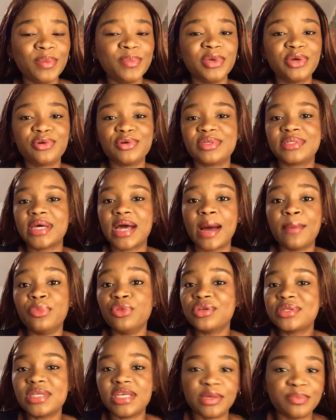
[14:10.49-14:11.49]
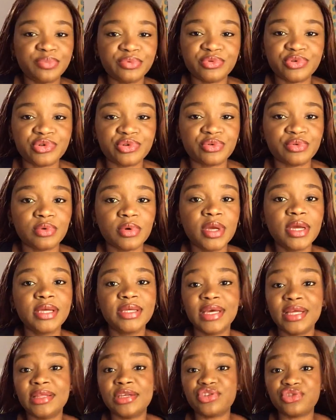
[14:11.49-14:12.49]
because I'm not able to
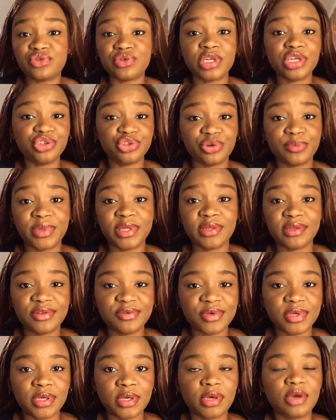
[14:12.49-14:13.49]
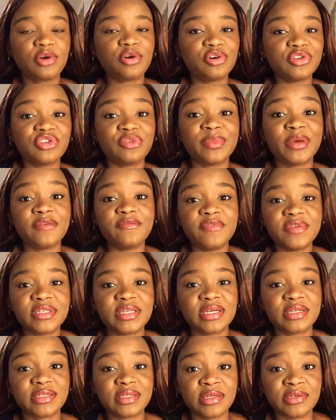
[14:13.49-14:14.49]
get a student job in the UK because of my
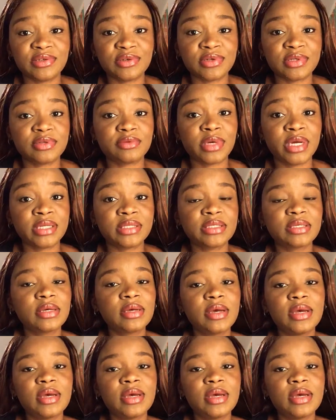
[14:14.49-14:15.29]
visa status, right?